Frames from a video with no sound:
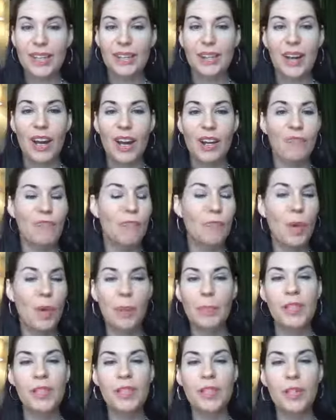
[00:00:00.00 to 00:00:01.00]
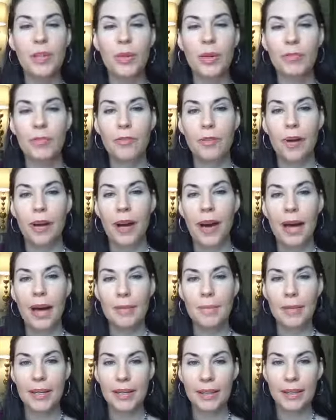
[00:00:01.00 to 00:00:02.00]
I bumped into her for a
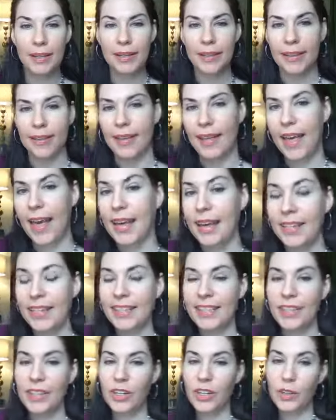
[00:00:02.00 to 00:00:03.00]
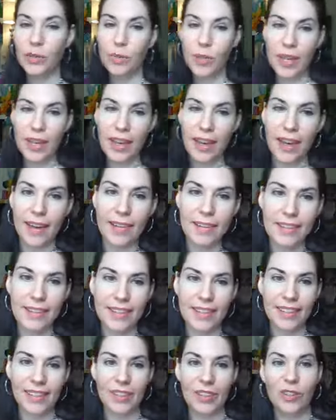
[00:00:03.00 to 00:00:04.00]
hot minute, and I did her
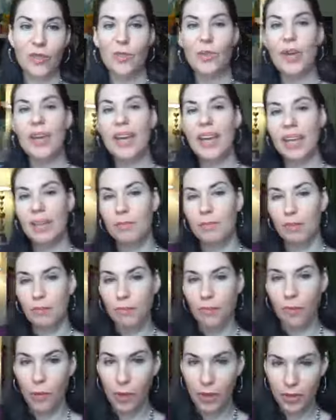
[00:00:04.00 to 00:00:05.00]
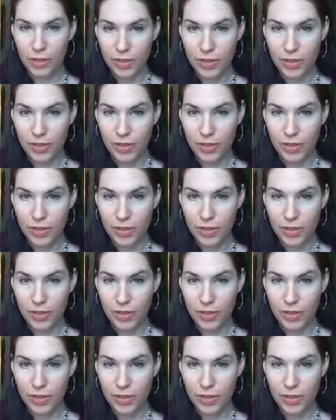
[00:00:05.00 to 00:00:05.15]
weekend the weekend before.